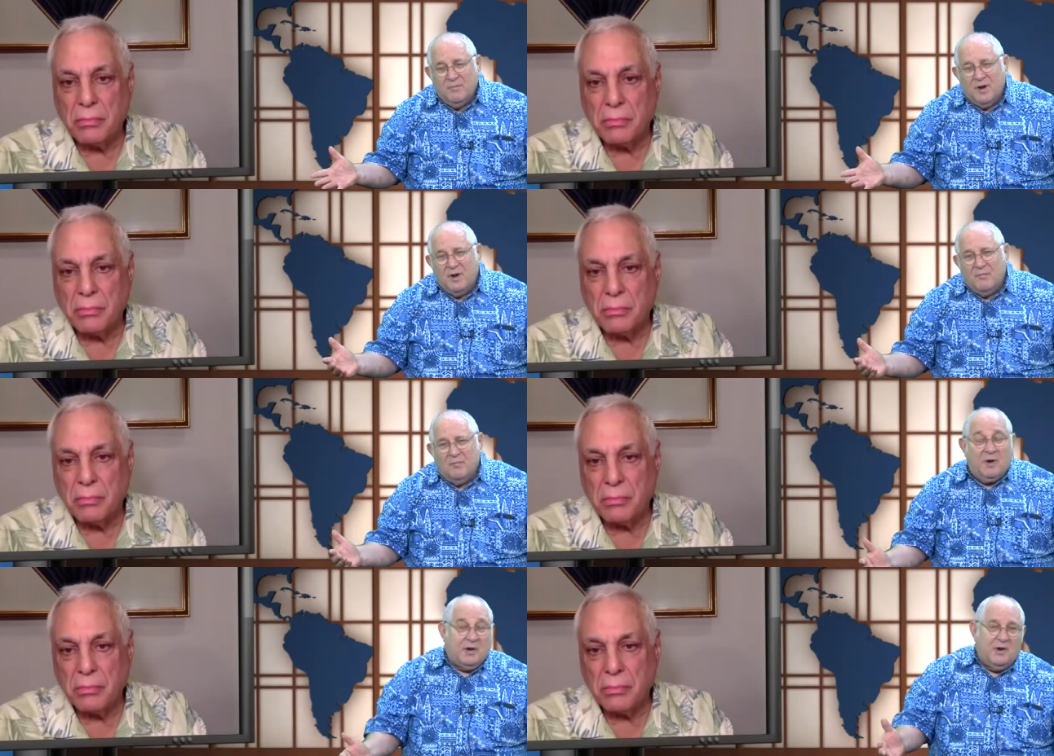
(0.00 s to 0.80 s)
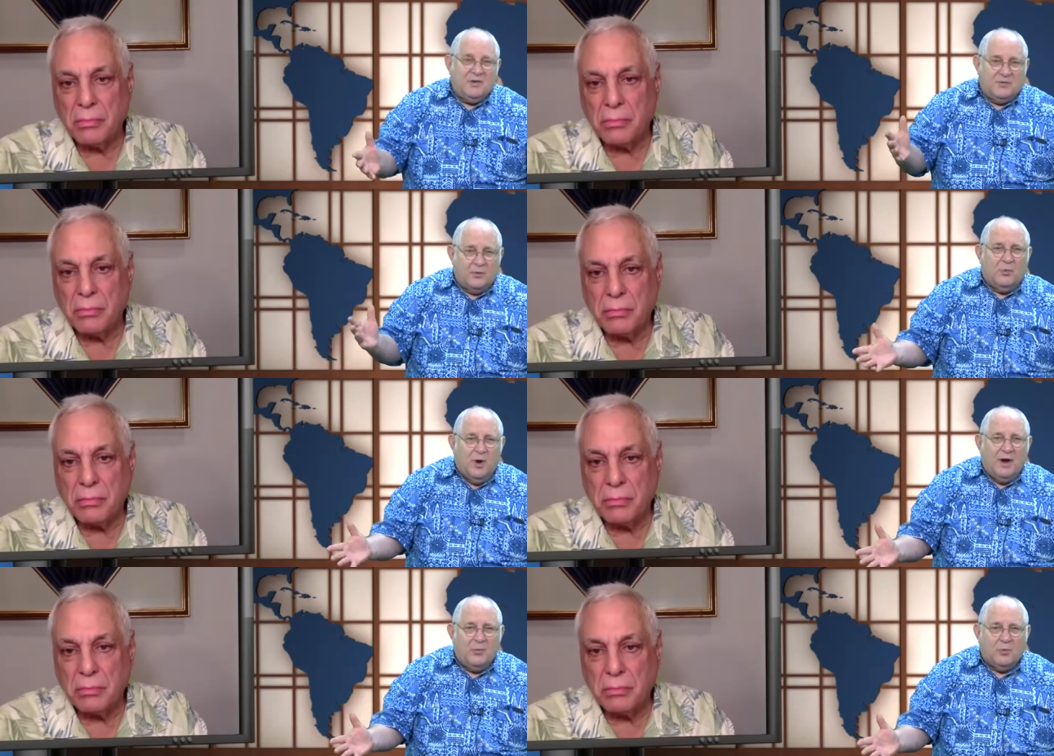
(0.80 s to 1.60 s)
Speaker 1: and I guess for
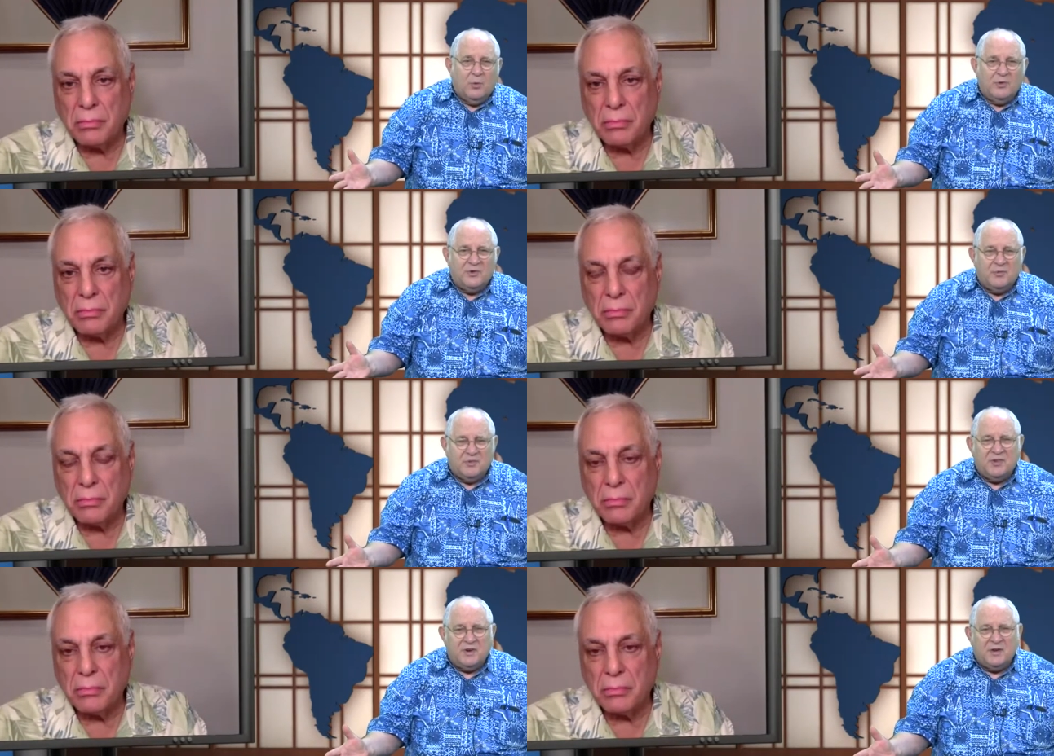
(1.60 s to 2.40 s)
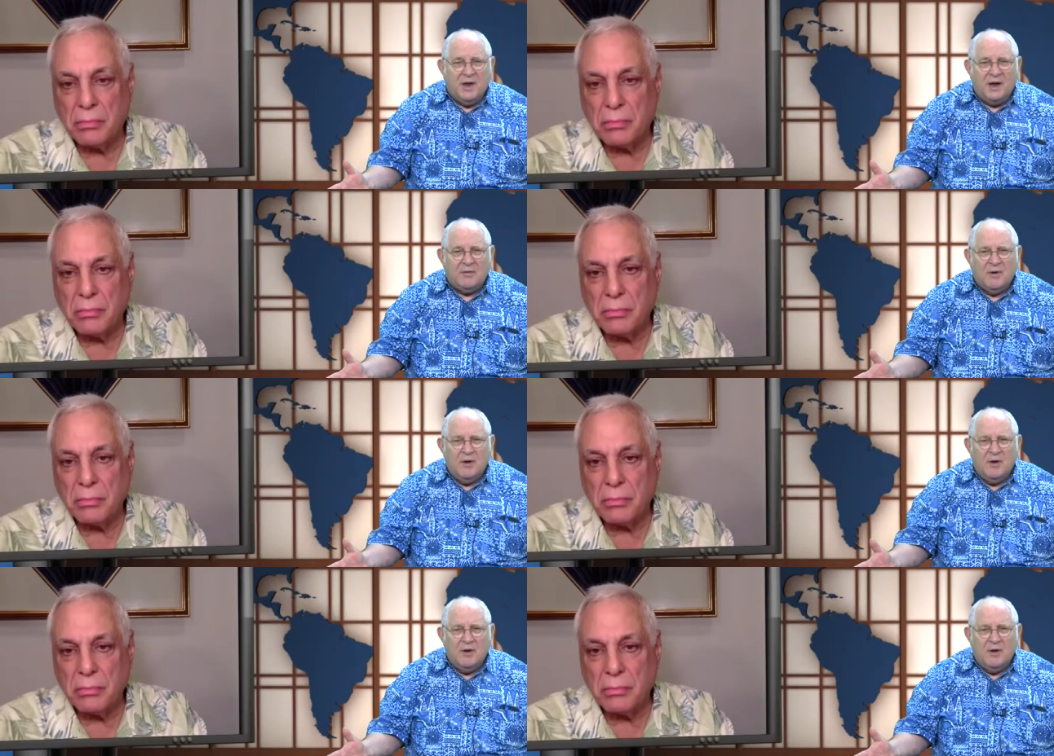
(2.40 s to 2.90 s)
Hawaii, we're always interested in that.